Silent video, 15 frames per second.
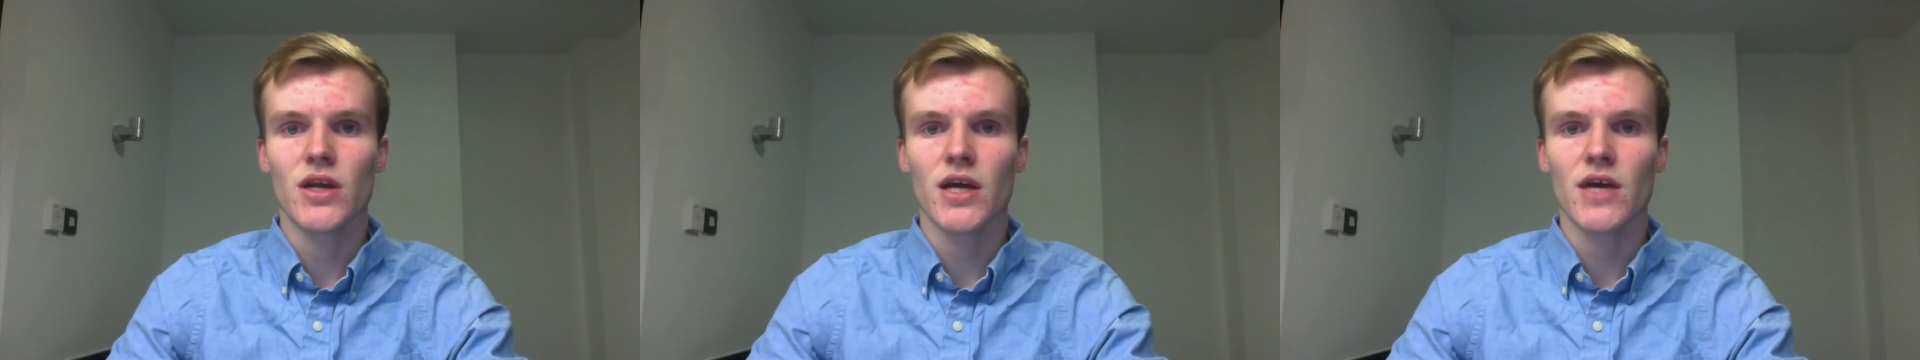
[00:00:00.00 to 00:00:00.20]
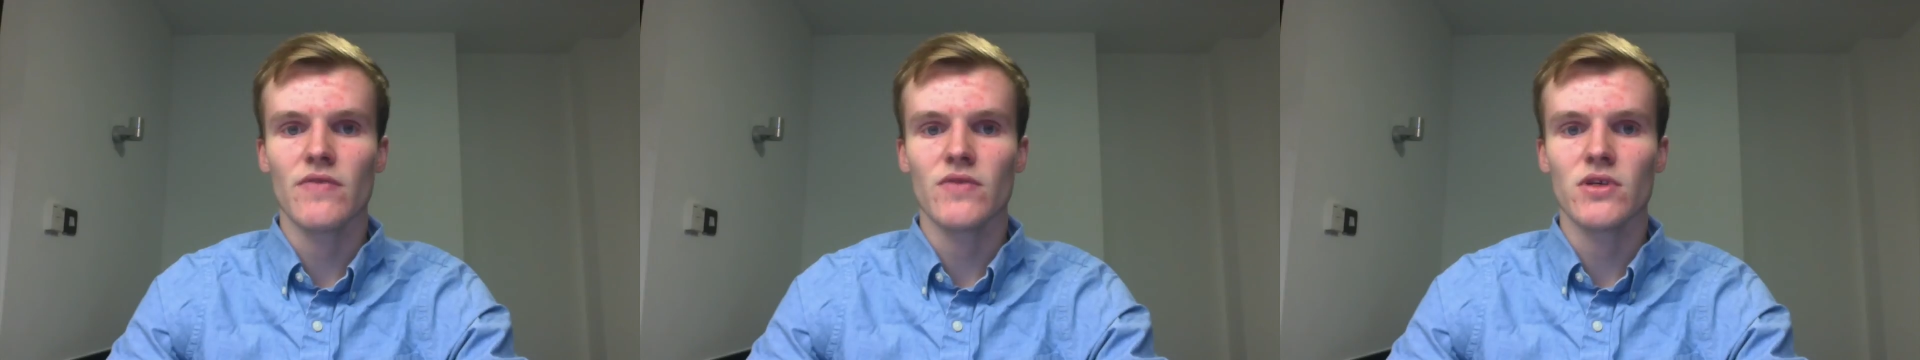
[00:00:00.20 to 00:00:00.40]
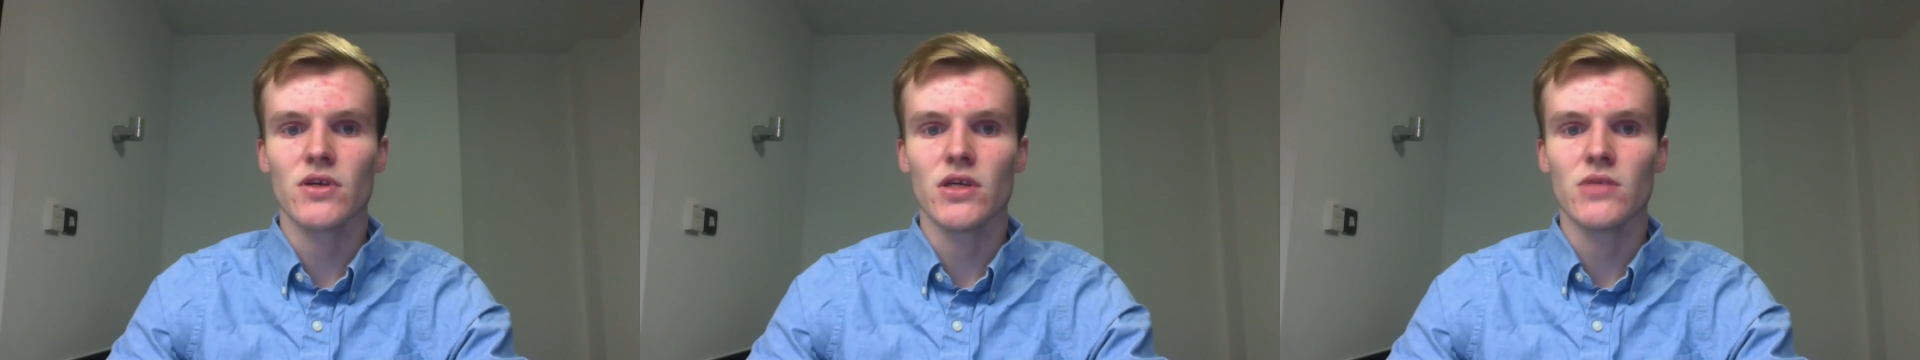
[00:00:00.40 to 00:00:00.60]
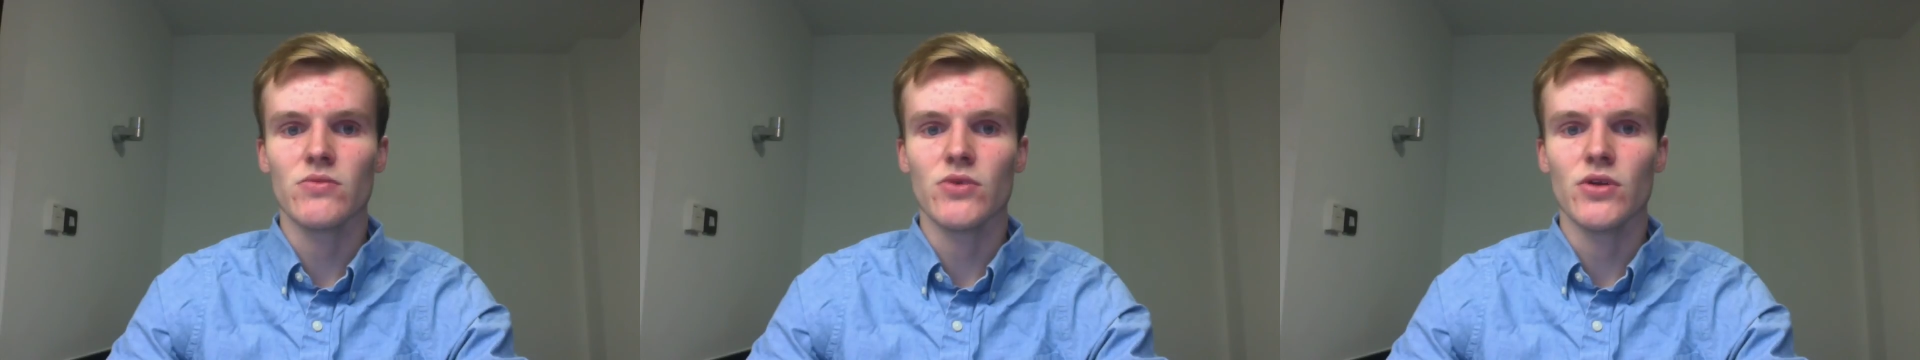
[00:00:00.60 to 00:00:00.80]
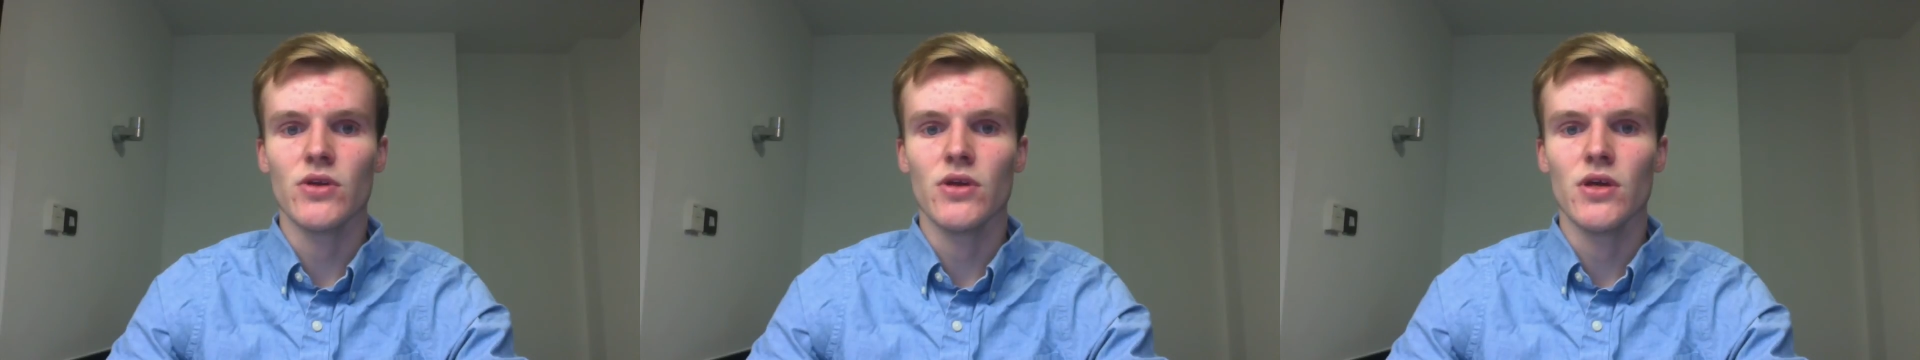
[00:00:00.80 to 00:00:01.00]

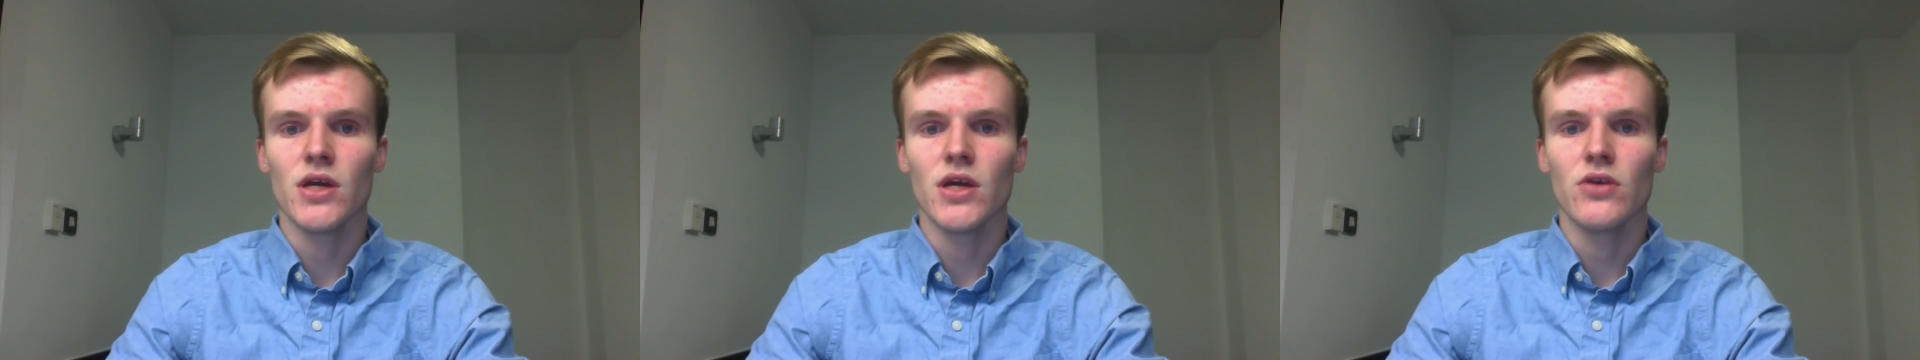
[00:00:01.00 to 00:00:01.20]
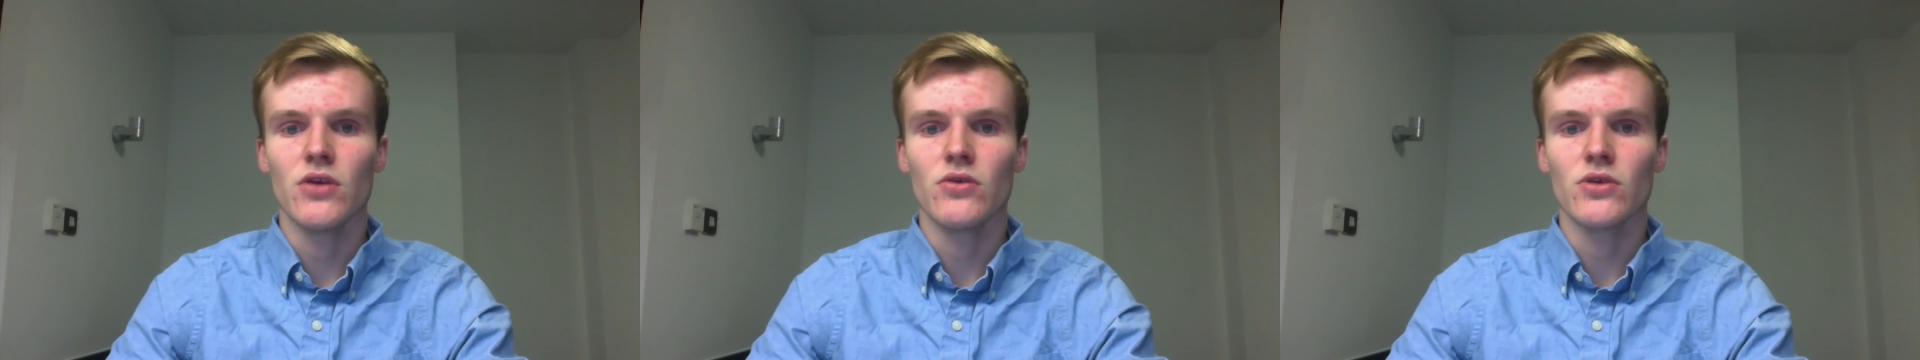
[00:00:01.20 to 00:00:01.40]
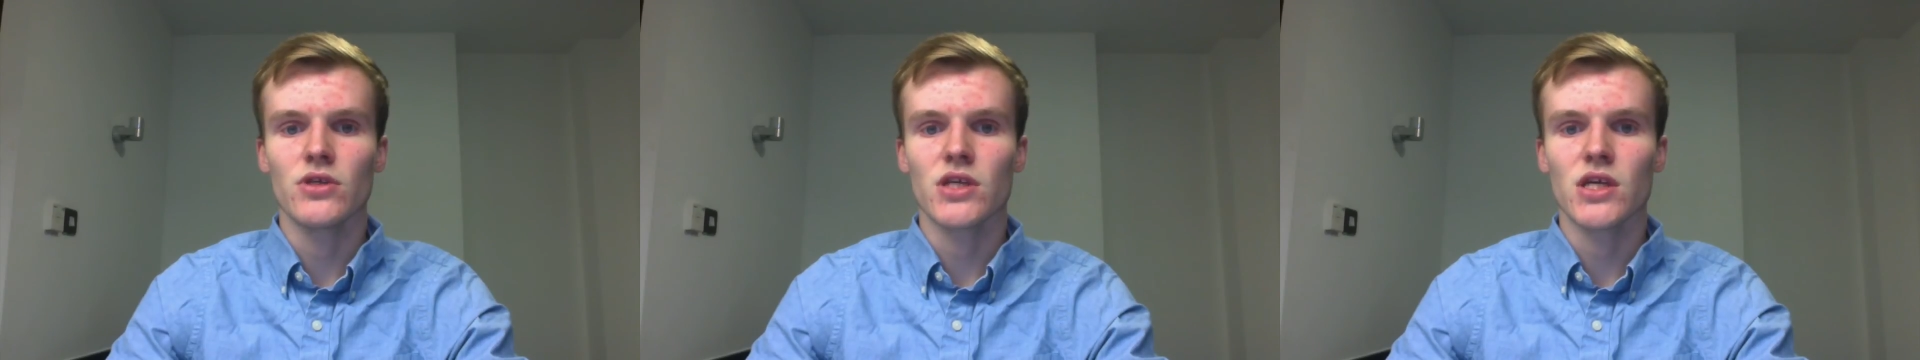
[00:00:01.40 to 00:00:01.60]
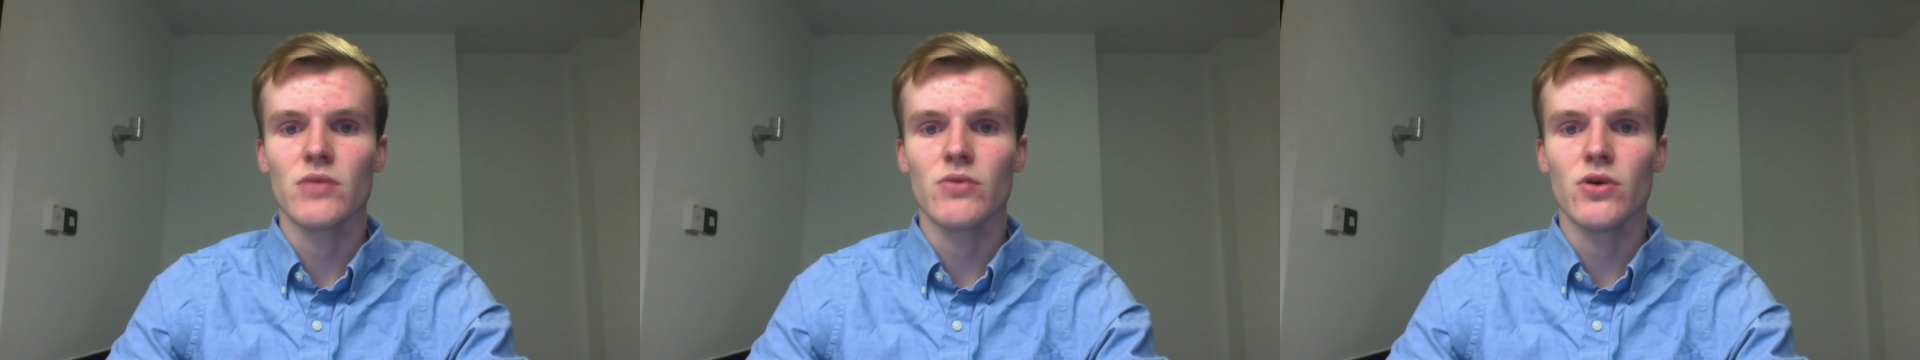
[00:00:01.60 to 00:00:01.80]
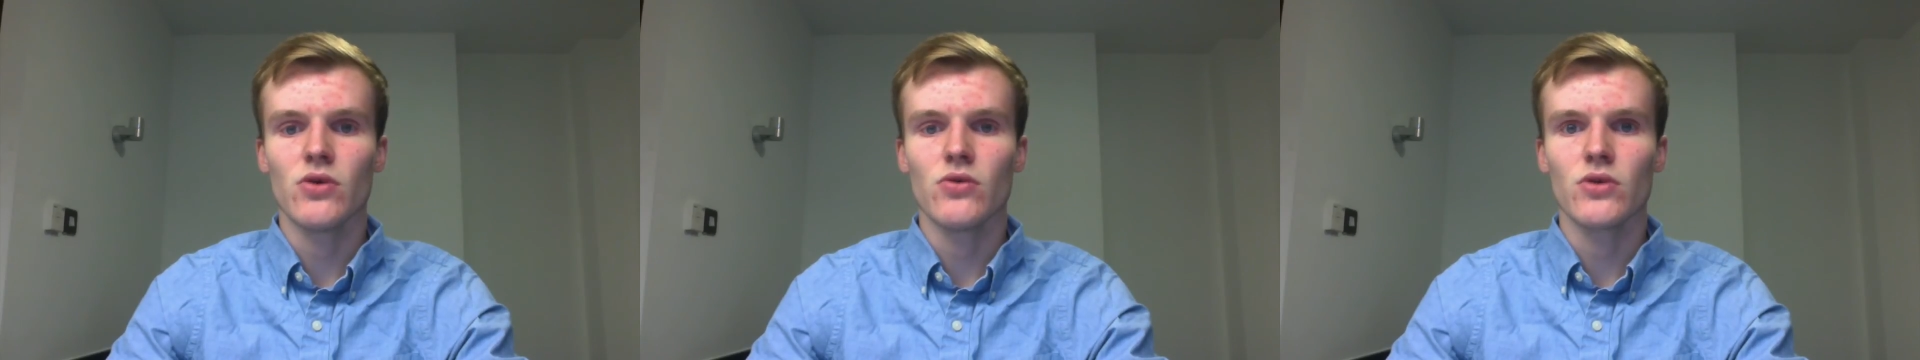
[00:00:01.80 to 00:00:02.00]
advertisement in order to keep
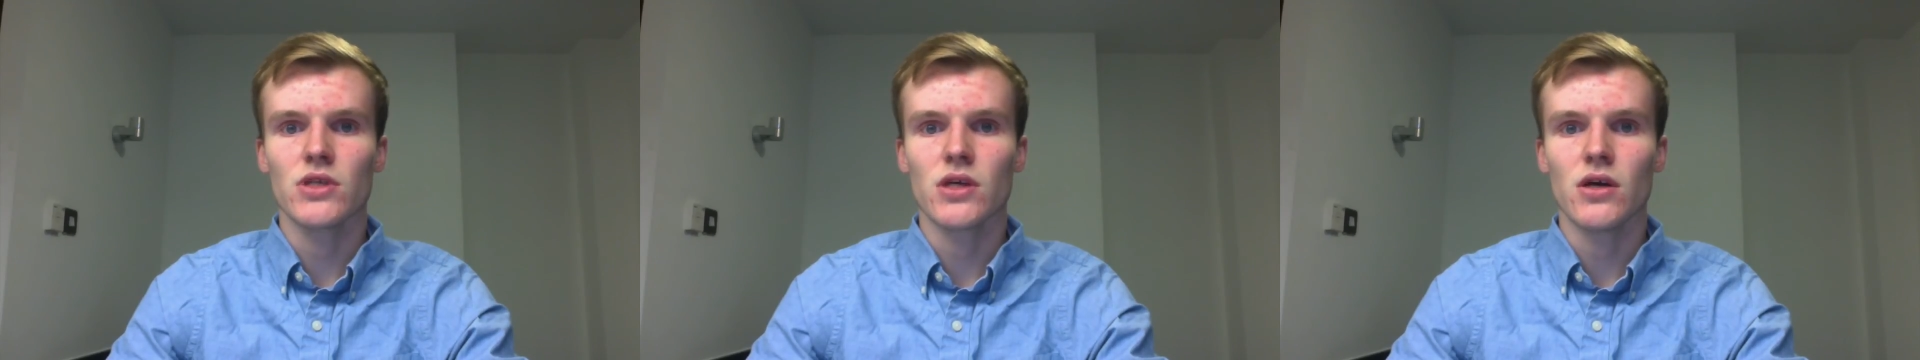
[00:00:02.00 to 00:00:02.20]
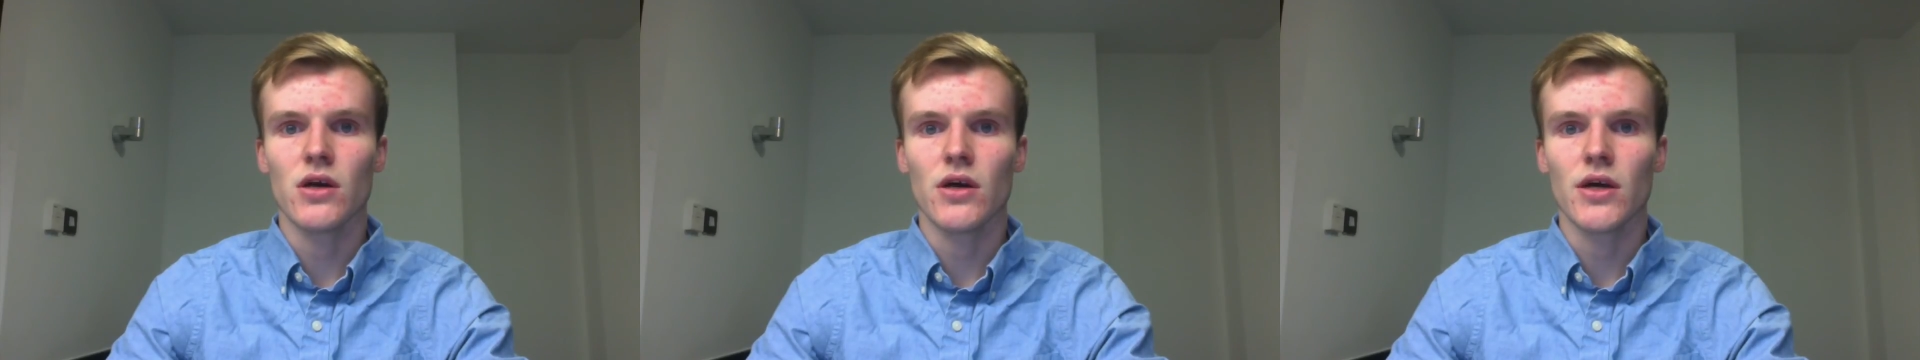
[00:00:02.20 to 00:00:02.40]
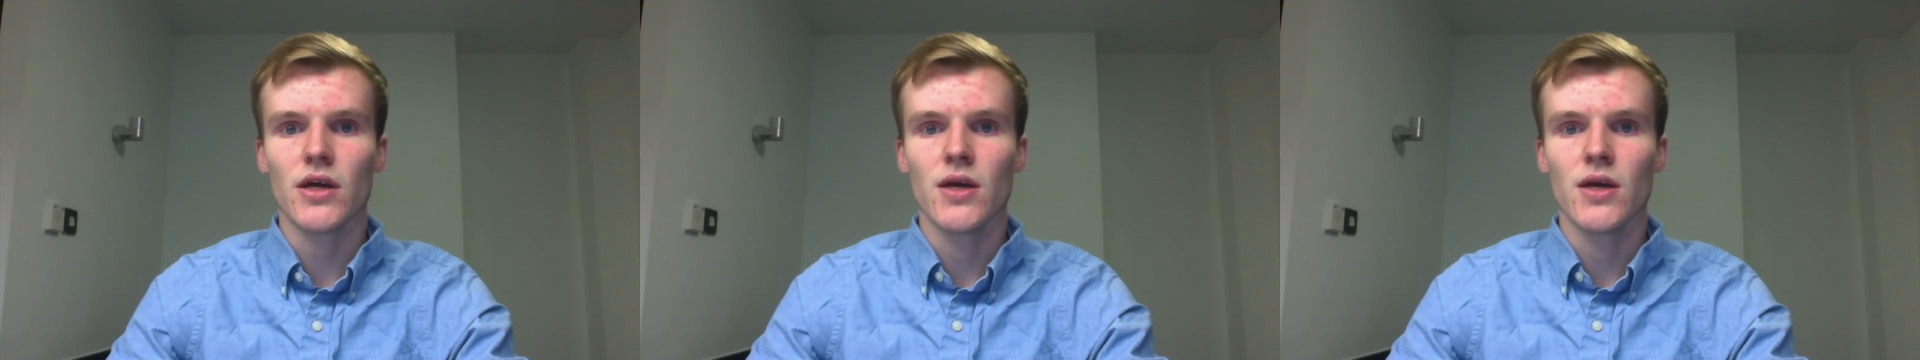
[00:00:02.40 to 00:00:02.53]
our orders high,